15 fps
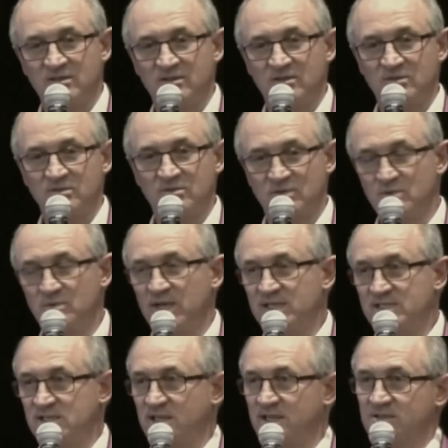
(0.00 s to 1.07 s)
2 days
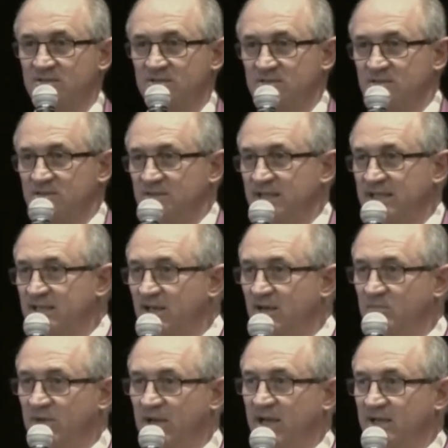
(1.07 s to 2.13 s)
later, they come
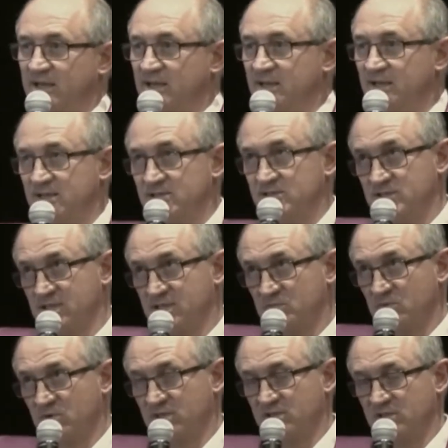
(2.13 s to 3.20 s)
back,
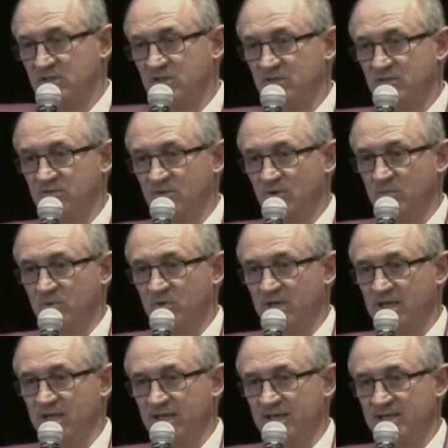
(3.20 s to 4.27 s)
6.2,
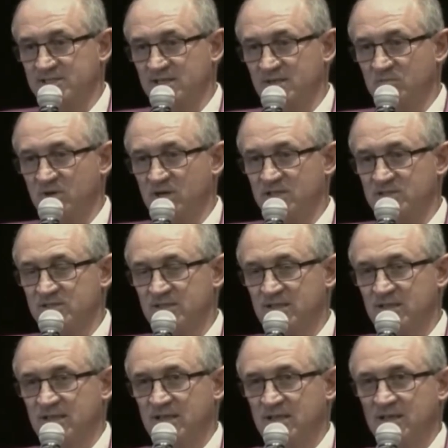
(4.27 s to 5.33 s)
4.9 asking price,
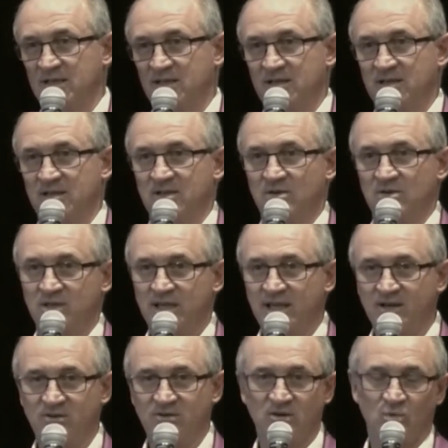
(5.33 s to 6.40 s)

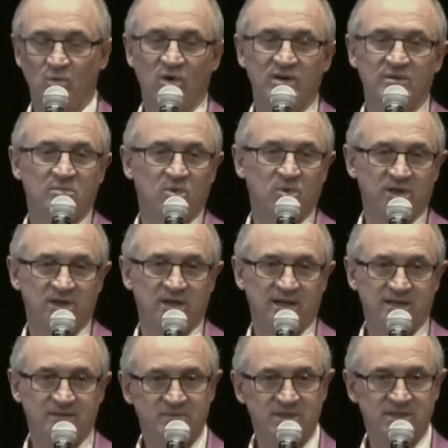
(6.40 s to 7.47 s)
counter at $1.9
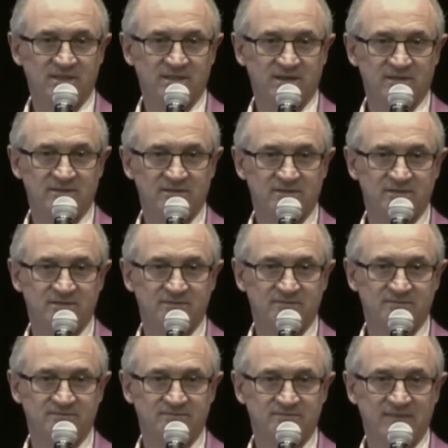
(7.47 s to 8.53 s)
million.
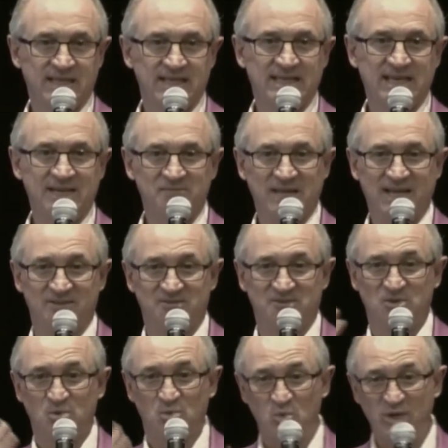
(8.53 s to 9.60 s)
They came down
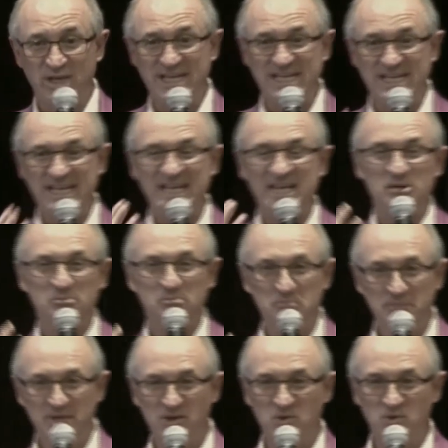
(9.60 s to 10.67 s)
$3
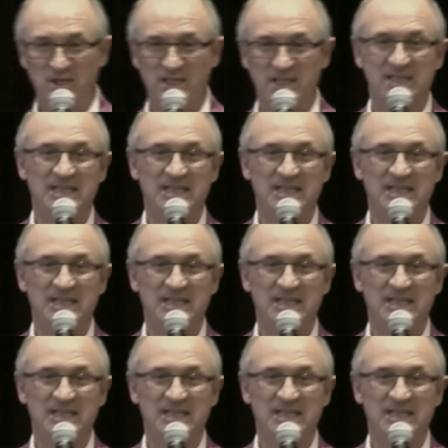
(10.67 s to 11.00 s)
million.